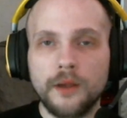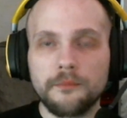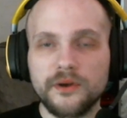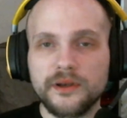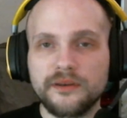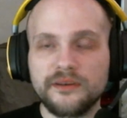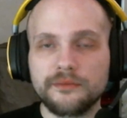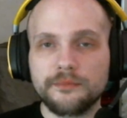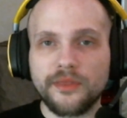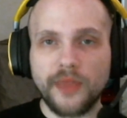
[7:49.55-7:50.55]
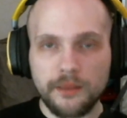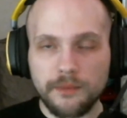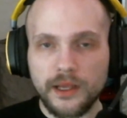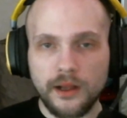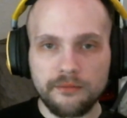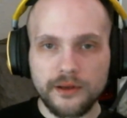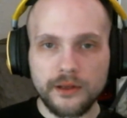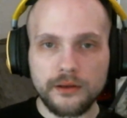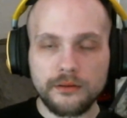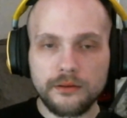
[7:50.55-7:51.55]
I'm going to teach them that they can be confident,